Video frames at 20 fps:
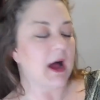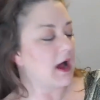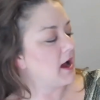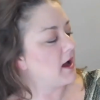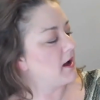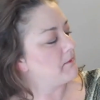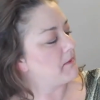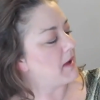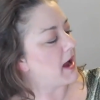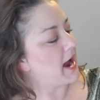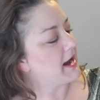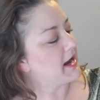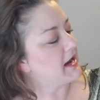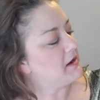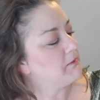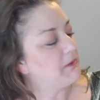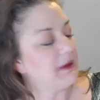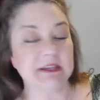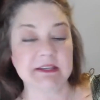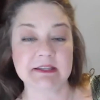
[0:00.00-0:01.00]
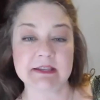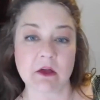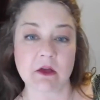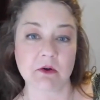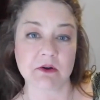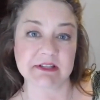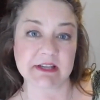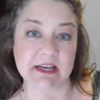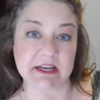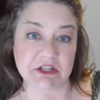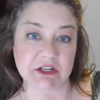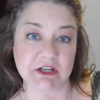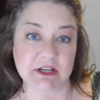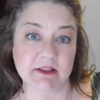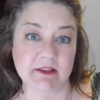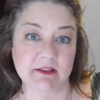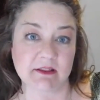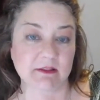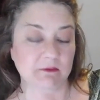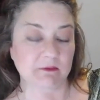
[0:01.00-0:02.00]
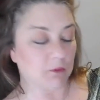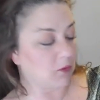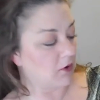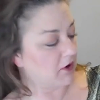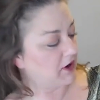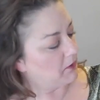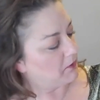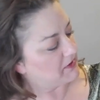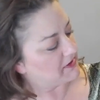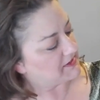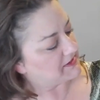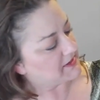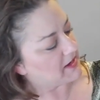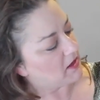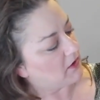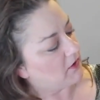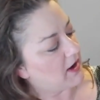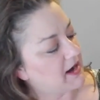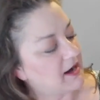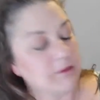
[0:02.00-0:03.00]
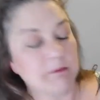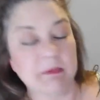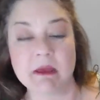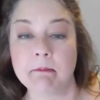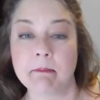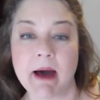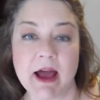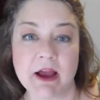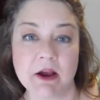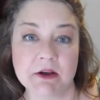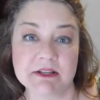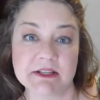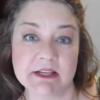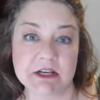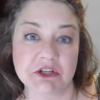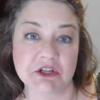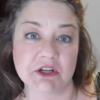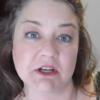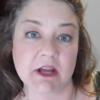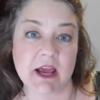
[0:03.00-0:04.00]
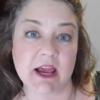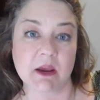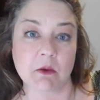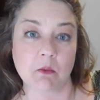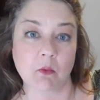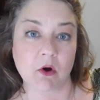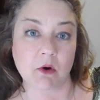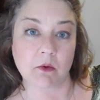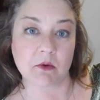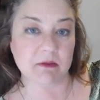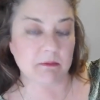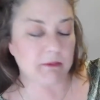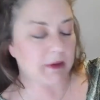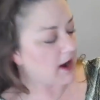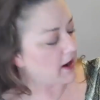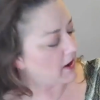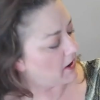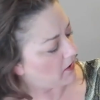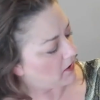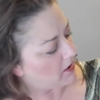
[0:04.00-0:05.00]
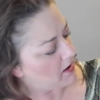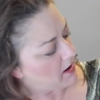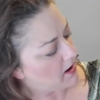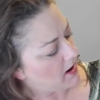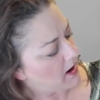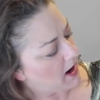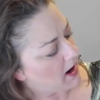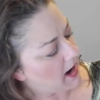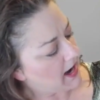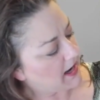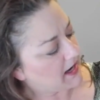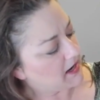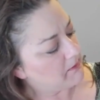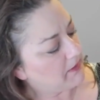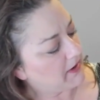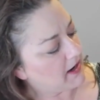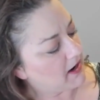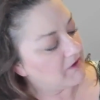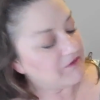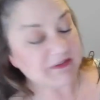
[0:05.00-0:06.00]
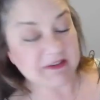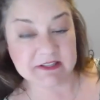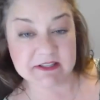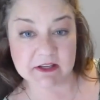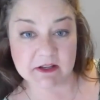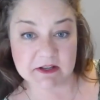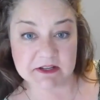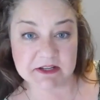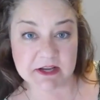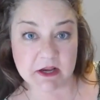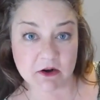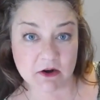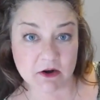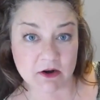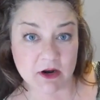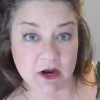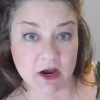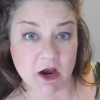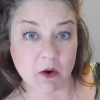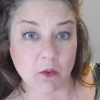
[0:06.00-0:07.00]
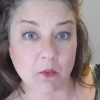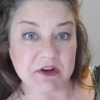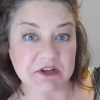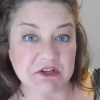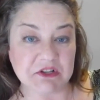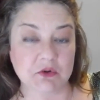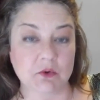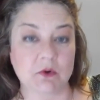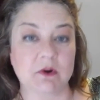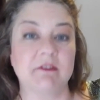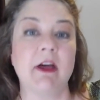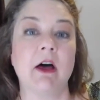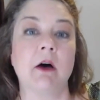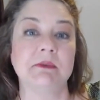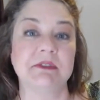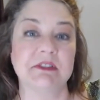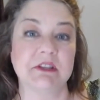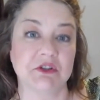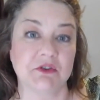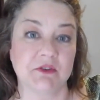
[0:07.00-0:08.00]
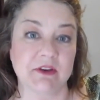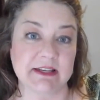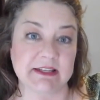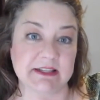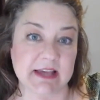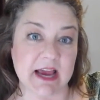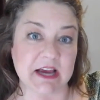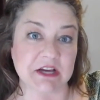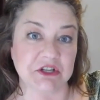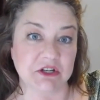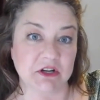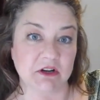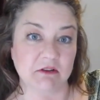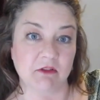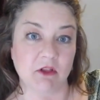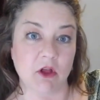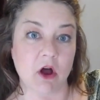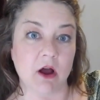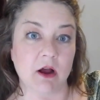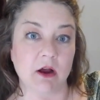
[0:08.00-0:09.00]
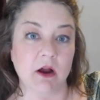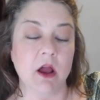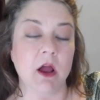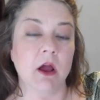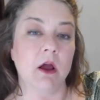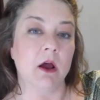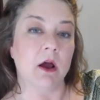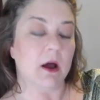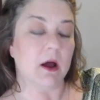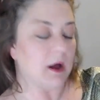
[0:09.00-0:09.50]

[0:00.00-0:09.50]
I can be a seller's agent, working with a seller. I can be a buyer's agent. I can work with a buyer. I can be a facilitator, which sort of helps the transaction along.